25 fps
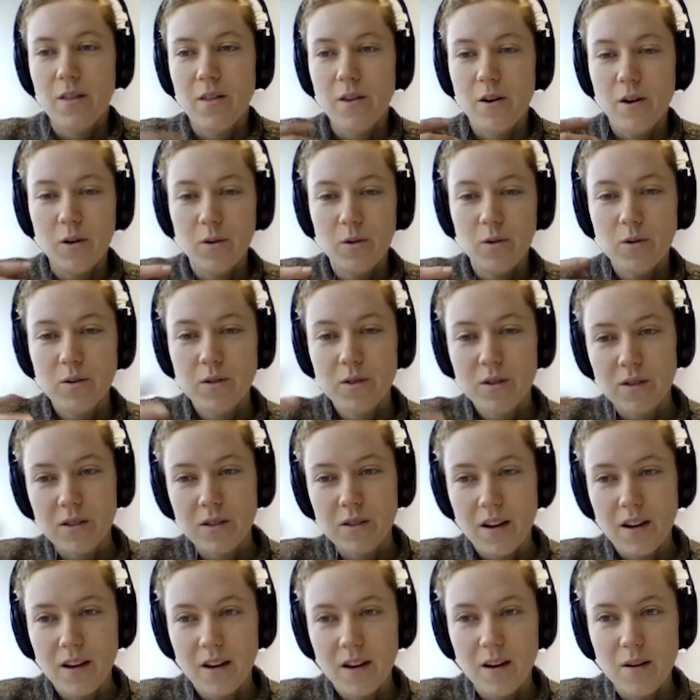Those
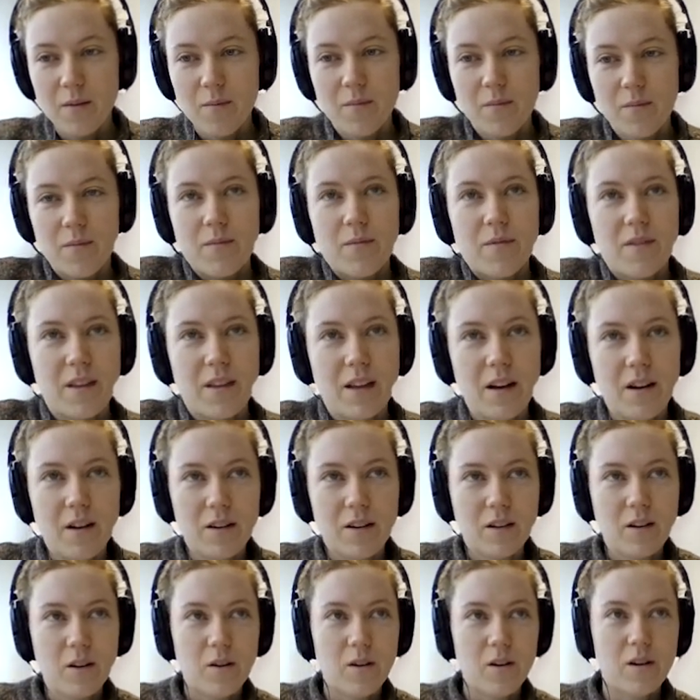that
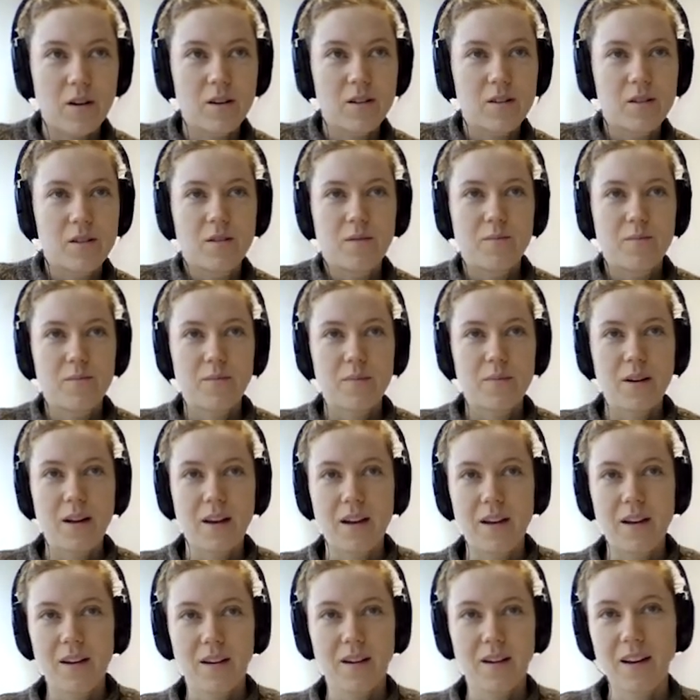are called
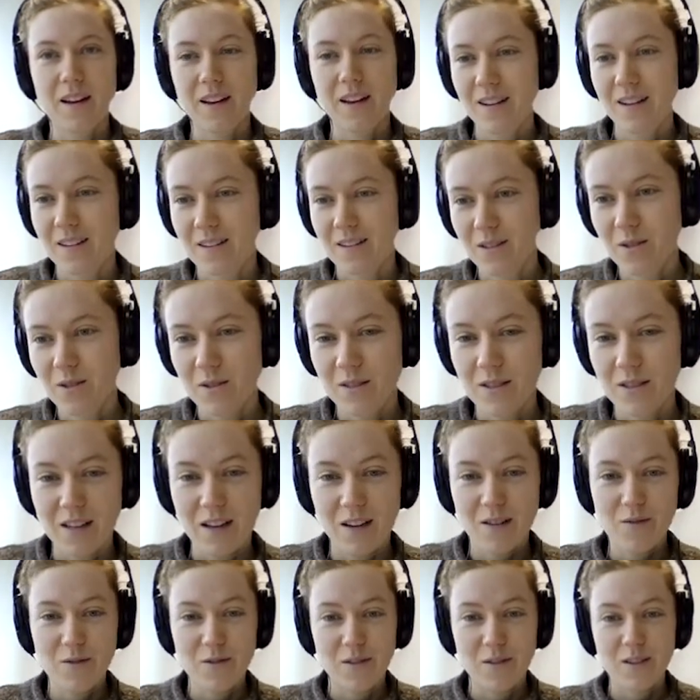by Heike and
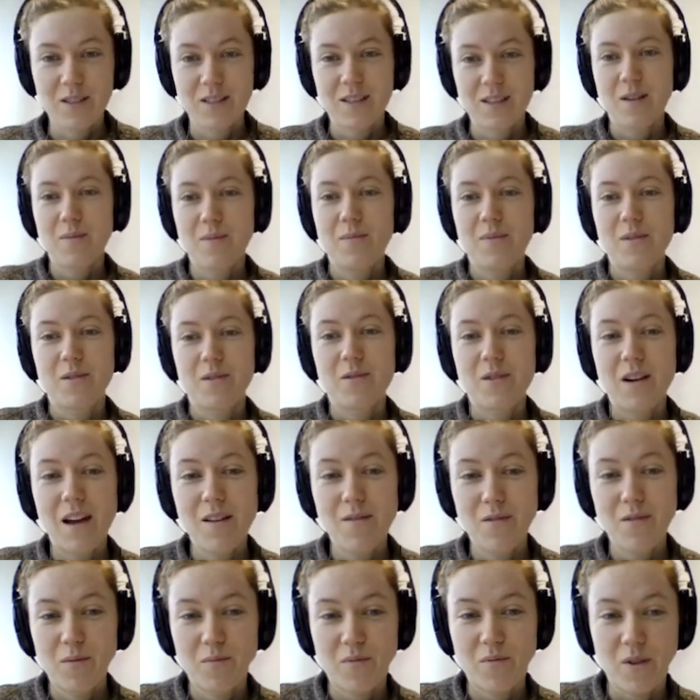Suzanne, for example,
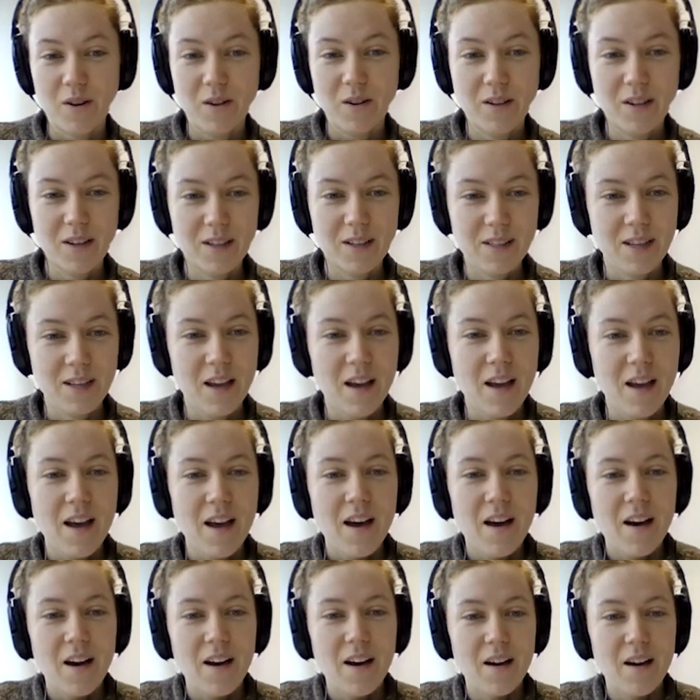arrival brokers,
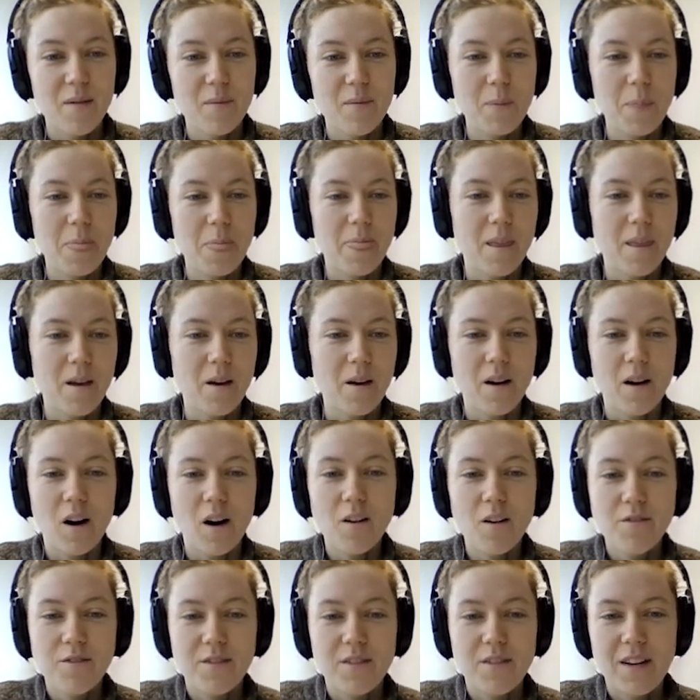
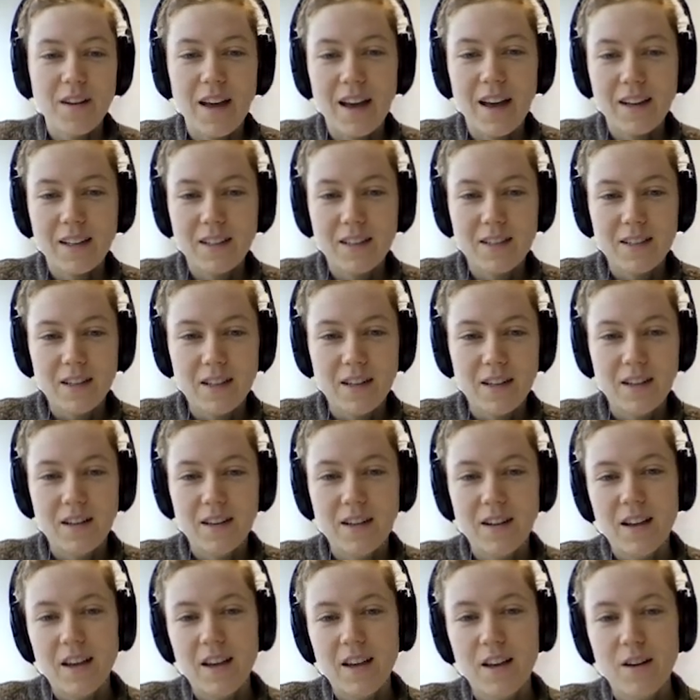often act
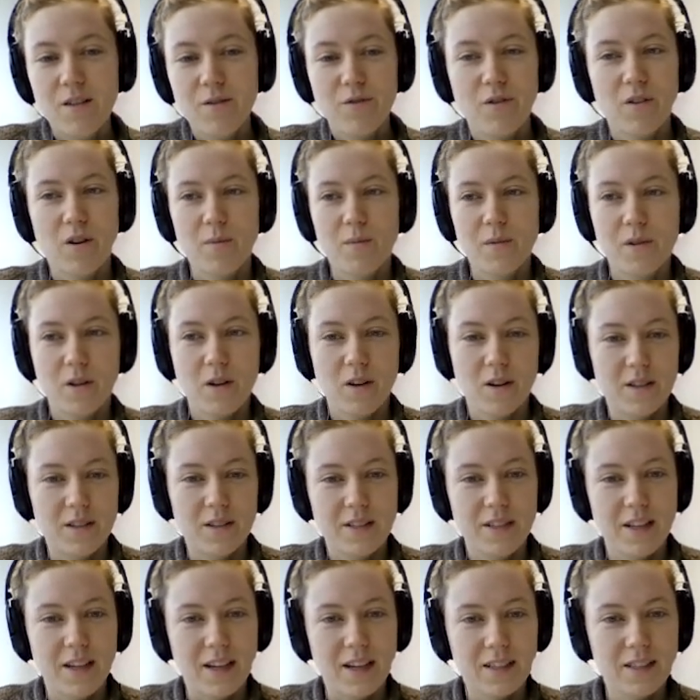in informal
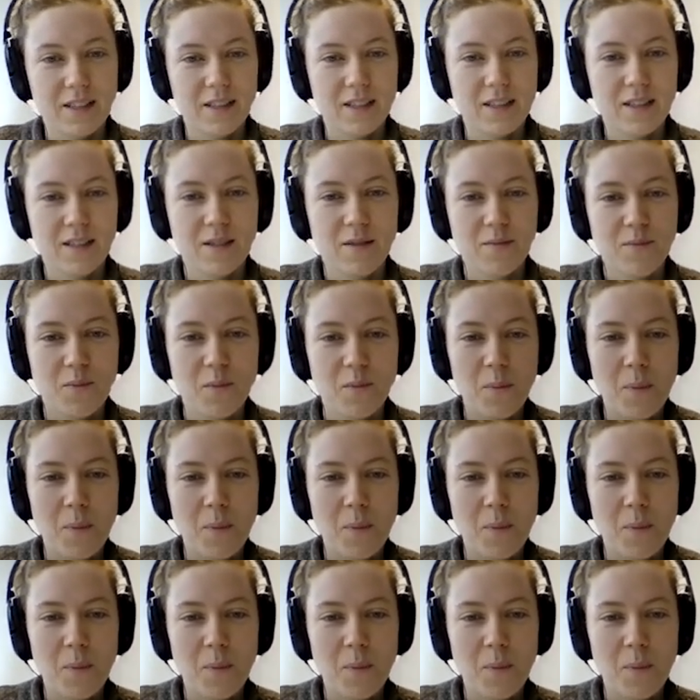contexts,